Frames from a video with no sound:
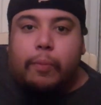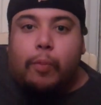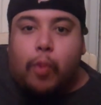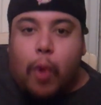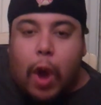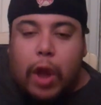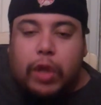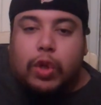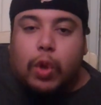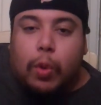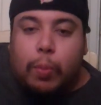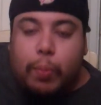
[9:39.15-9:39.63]

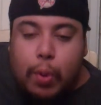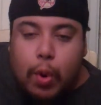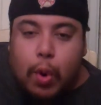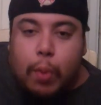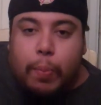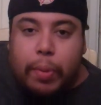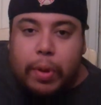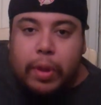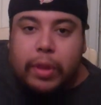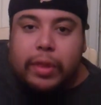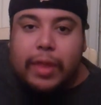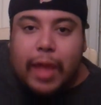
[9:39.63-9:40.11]

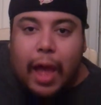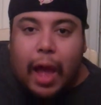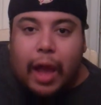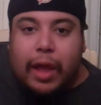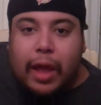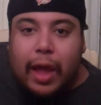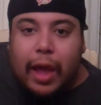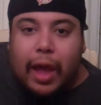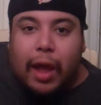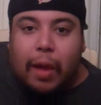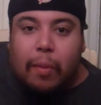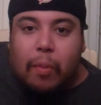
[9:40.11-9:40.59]

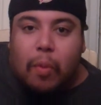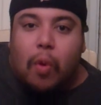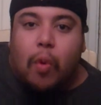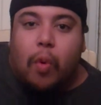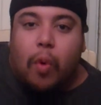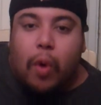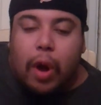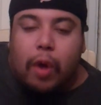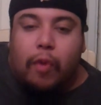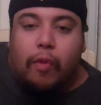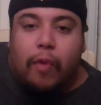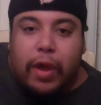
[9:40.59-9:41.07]
WrestlePoop.com,
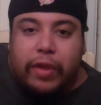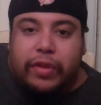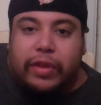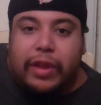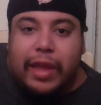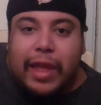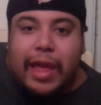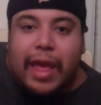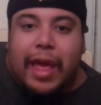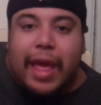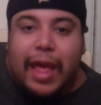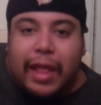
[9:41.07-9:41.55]
where
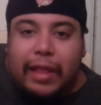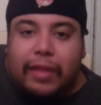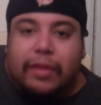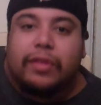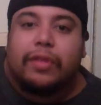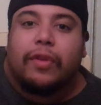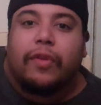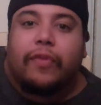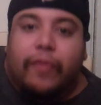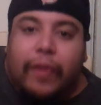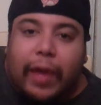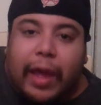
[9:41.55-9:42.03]
wrestling hits
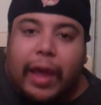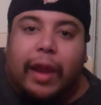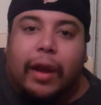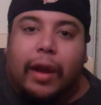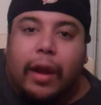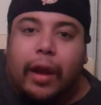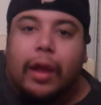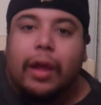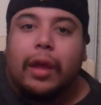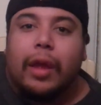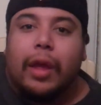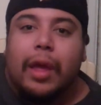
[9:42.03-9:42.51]
the fan.
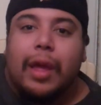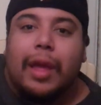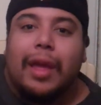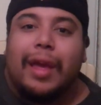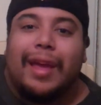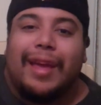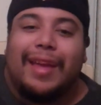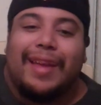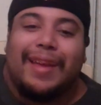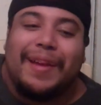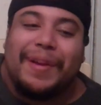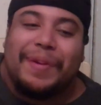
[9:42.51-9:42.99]

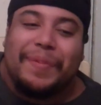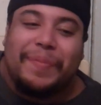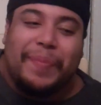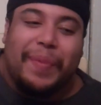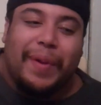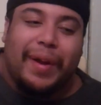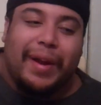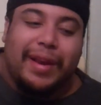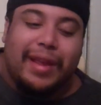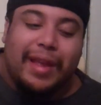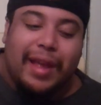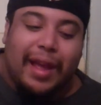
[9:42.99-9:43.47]

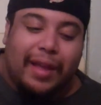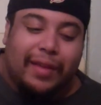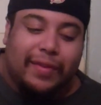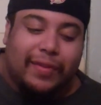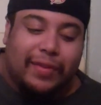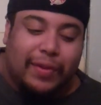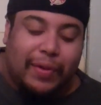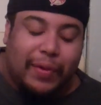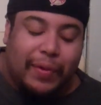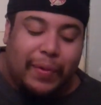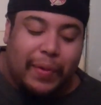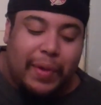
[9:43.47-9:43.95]
But yeah,
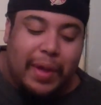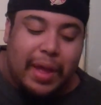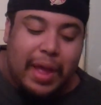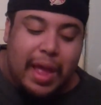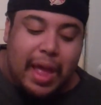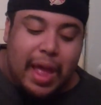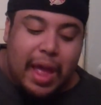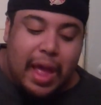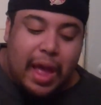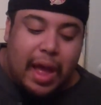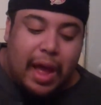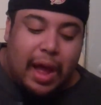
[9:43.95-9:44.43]
so
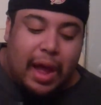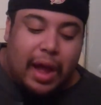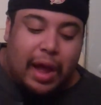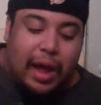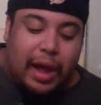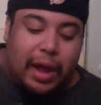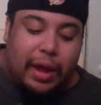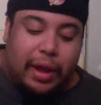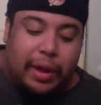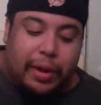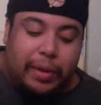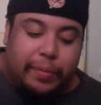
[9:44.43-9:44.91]

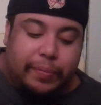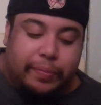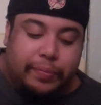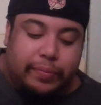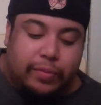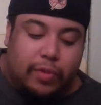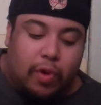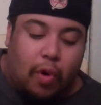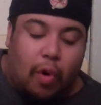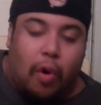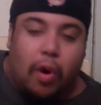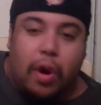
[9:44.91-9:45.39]

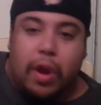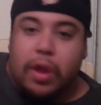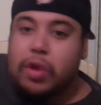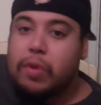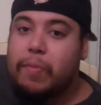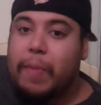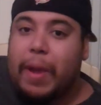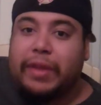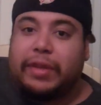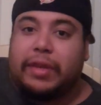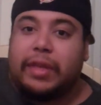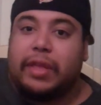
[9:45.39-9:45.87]
or
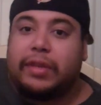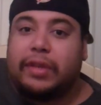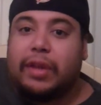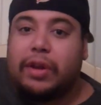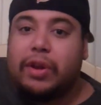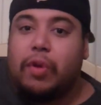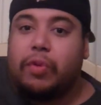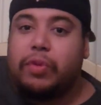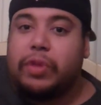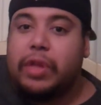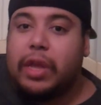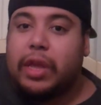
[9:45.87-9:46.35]
you might see this
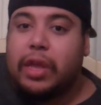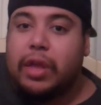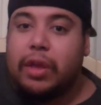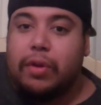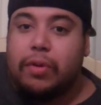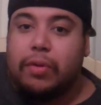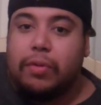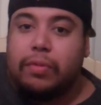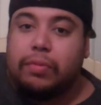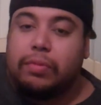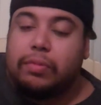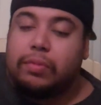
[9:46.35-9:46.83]
on No
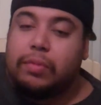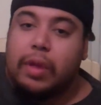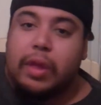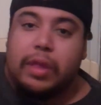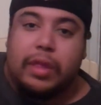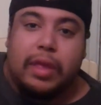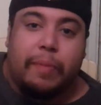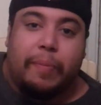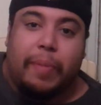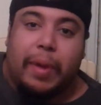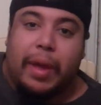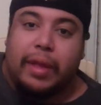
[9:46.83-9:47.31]
DQ.
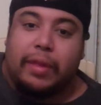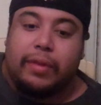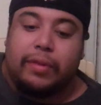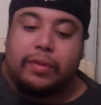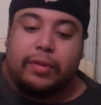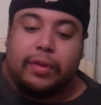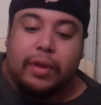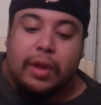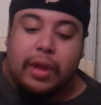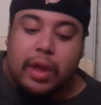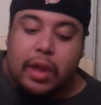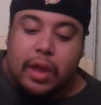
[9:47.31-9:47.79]
It
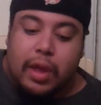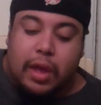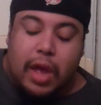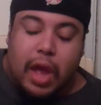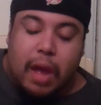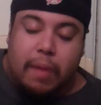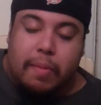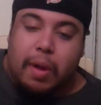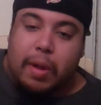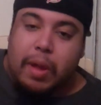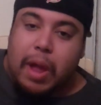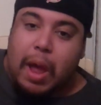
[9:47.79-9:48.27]
depends.
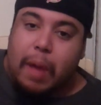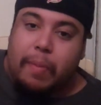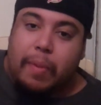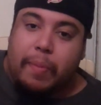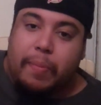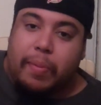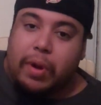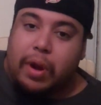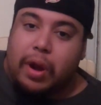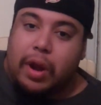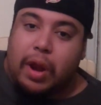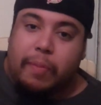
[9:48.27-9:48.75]
I'm gonna
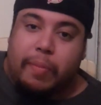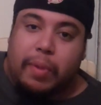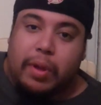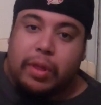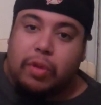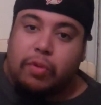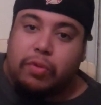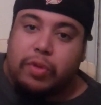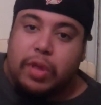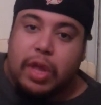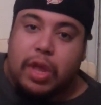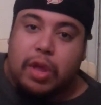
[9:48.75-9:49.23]
put it up
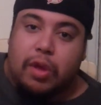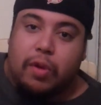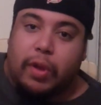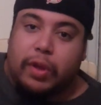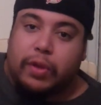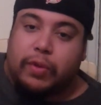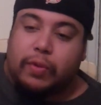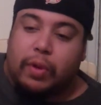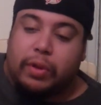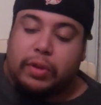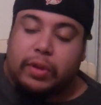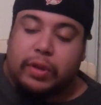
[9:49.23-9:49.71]
on No DQ
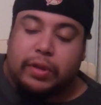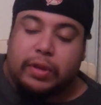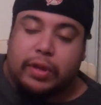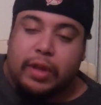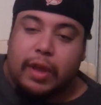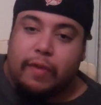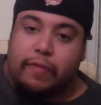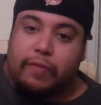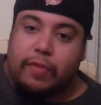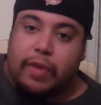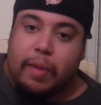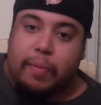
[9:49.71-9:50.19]
as well to
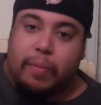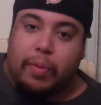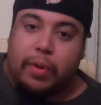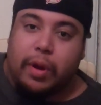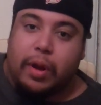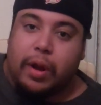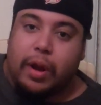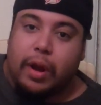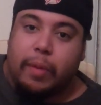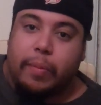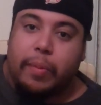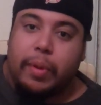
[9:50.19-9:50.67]
see if they
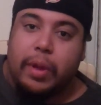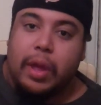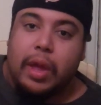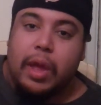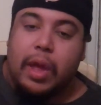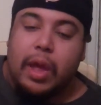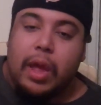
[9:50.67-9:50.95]
put it up.